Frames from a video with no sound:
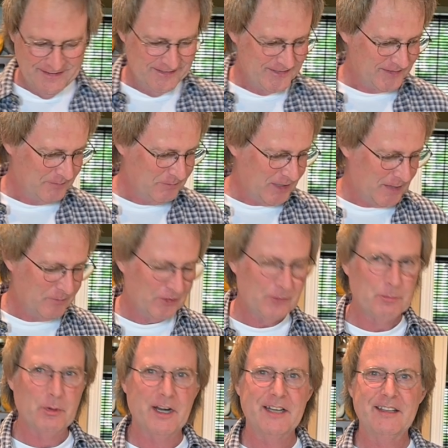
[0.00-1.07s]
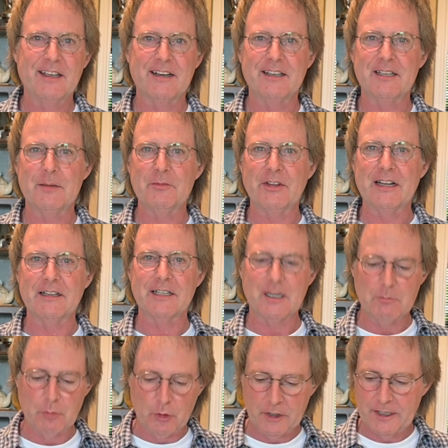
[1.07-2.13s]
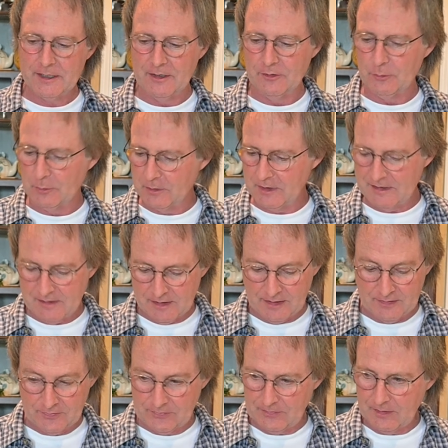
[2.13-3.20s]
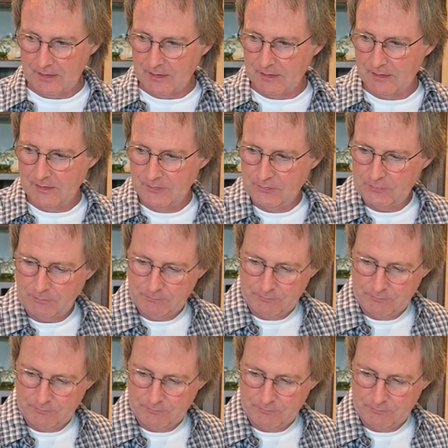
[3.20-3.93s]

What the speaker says: sometimes this bread kind of comes out like a brick. It's really dense, and this